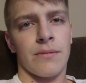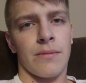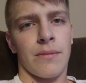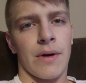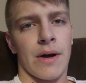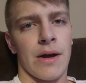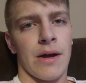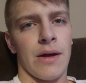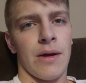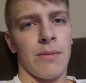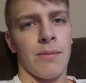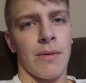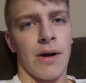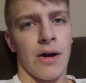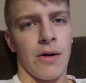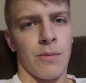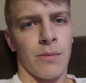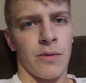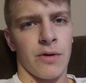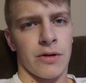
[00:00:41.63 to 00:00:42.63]
my
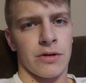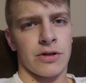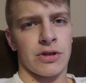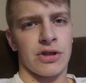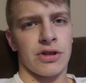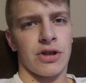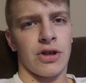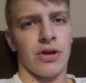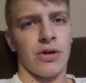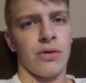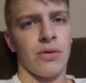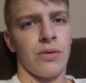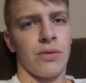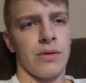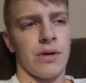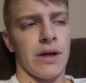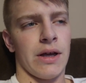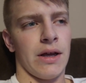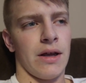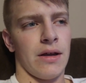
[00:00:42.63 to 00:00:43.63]
mom wants to
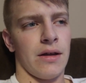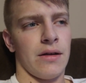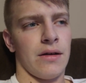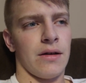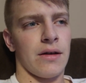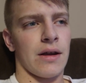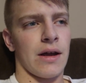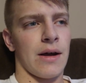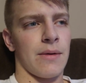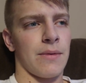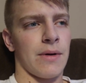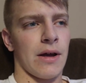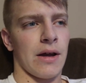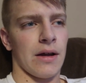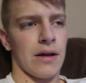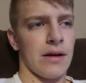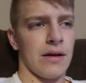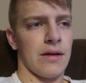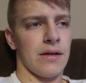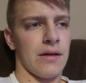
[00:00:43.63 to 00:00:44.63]
and I'm
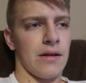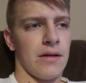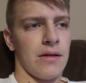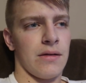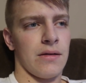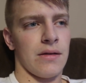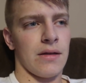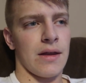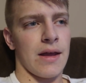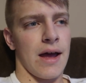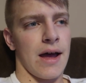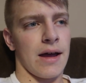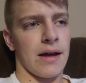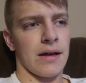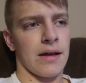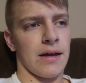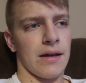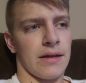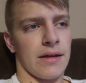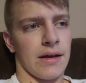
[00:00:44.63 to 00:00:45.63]
not gonna
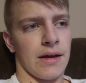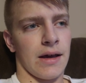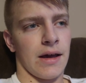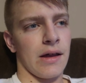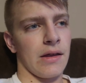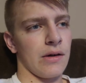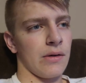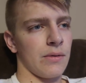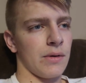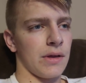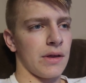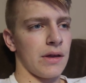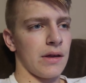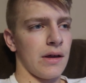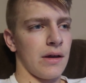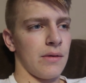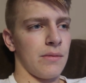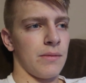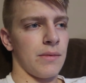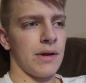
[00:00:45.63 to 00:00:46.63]
not get together with
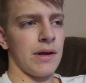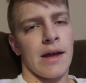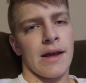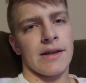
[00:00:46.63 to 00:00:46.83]
them.